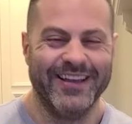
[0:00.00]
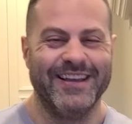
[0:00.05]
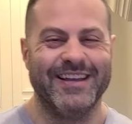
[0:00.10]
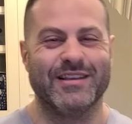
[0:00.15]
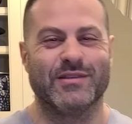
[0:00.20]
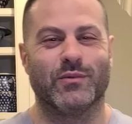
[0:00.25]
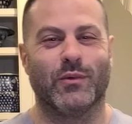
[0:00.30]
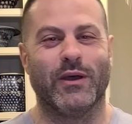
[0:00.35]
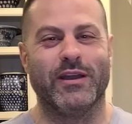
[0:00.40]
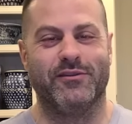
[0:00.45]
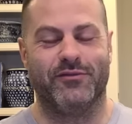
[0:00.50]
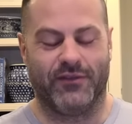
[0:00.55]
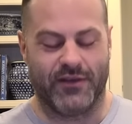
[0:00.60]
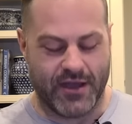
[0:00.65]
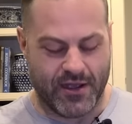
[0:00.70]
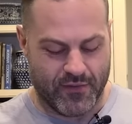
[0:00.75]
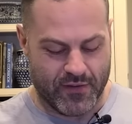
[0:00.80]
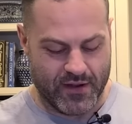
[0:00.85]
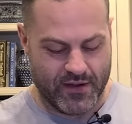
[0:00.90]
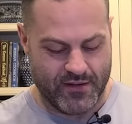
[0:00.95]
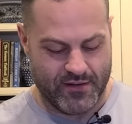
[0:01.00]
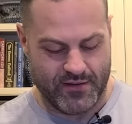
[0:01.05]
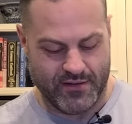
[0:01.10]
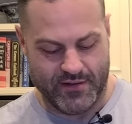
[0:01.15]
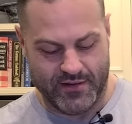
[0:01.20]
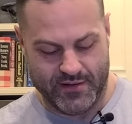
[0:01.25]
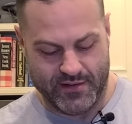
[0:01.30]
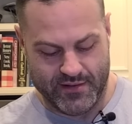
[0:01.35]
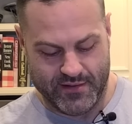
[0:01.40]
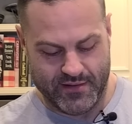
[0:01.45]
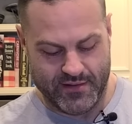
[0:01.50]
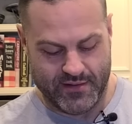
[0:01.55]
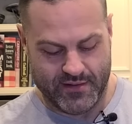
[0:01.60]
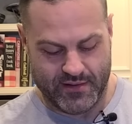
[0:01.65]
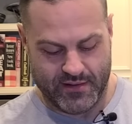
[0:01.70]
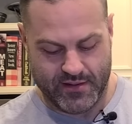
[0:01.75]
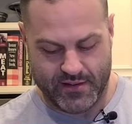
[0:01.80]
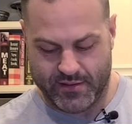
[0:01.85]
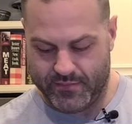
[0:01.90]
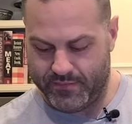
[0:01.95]
It's white flour.
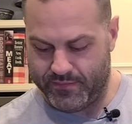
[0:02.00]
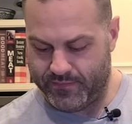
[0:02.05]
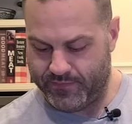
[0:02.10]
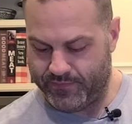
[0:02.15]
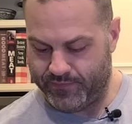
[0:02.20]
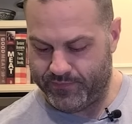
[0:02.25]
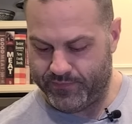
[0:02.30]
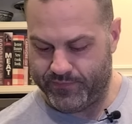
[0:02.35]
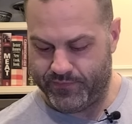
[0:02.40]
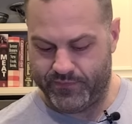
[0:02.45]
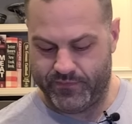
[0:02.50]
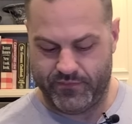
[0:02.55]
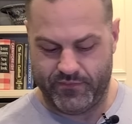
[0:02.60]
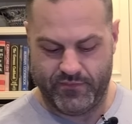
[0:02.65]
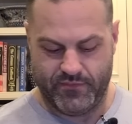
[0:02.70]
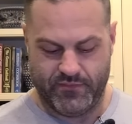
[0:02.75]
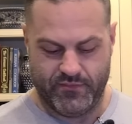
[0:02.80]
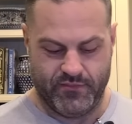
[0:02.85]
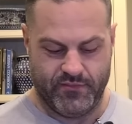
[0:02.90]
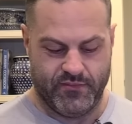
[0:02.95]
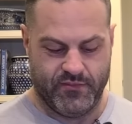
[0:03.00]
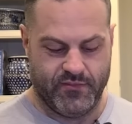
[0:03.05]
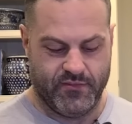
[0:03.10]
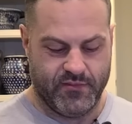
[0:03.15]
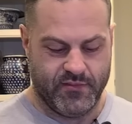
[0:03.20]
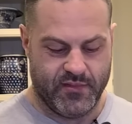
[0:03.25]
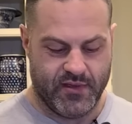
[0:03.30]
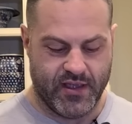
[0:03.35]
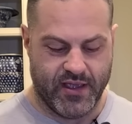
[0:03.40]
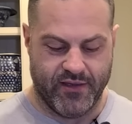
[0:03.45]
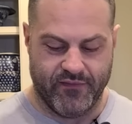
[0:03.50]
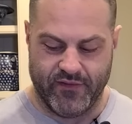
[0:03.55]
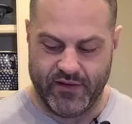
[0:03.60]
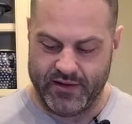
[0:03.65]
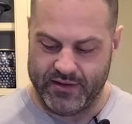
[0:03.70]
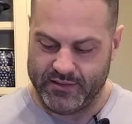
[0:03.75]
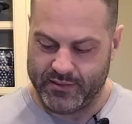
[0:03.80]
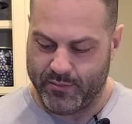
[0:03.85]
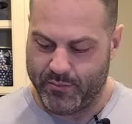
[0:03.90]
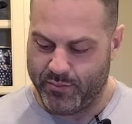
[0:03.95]
Yep.
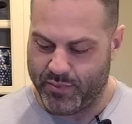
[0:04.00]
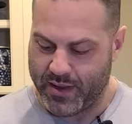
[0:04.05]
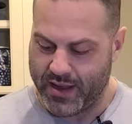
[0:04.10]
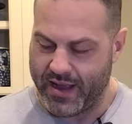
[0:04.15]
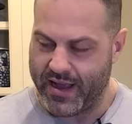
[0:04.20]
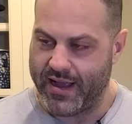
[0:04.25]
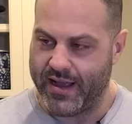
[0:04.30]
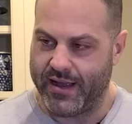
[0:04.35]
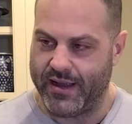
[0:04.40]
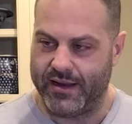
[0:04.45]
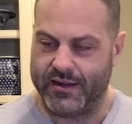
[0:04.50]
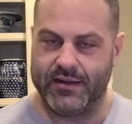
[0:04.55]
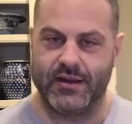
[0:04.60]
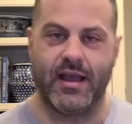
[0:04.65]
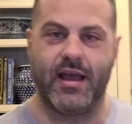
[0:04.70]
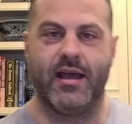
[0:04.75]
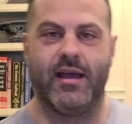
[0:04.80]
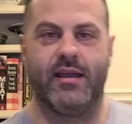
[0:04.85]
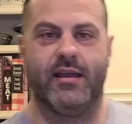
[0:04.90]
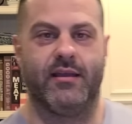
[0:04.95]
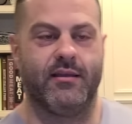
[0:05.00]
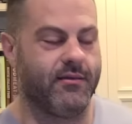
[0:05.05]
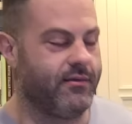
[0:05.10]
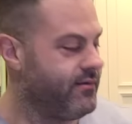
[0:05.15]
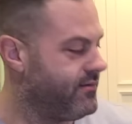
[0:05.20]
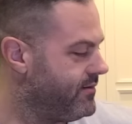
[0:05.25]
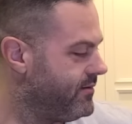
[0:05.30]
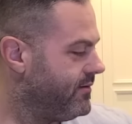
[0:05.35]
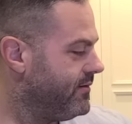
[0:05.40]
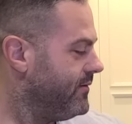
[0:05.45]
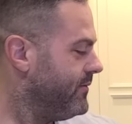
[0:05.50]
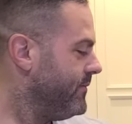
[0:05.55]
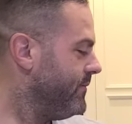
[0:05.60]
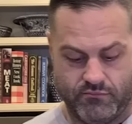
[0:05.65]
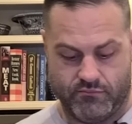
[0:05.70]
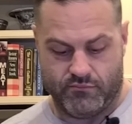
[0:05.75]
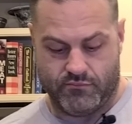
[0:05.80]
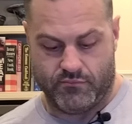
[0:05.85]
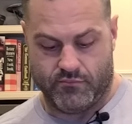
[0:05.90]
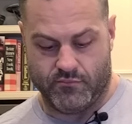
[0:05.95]
Evan is a bad guy.
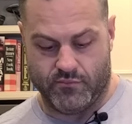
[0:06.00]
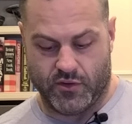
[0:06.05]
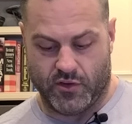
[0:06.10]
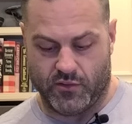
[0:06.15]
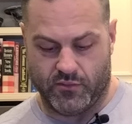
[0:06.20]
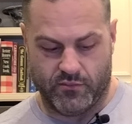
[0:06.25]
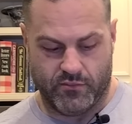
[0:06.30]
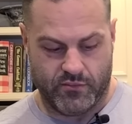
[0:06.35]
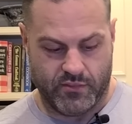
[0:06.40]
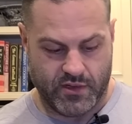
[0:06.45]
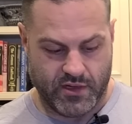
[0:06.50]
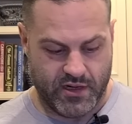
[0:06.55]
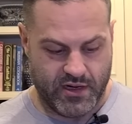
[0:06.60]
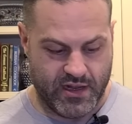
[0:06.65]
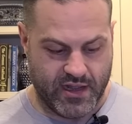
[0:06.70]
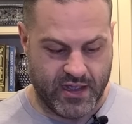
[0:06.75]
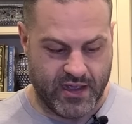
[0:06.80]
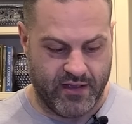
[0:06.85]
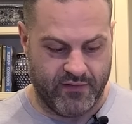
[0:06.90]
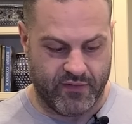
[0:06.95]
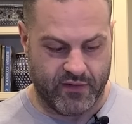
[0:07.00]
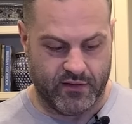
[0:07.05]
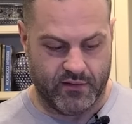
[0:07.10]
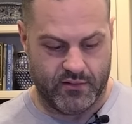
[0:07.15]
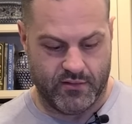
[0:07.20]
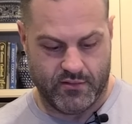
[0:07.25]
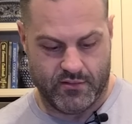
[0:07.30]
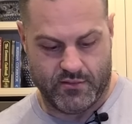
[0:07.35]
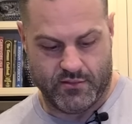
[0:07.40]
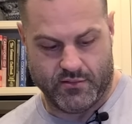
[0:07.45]
Boom, here you have it.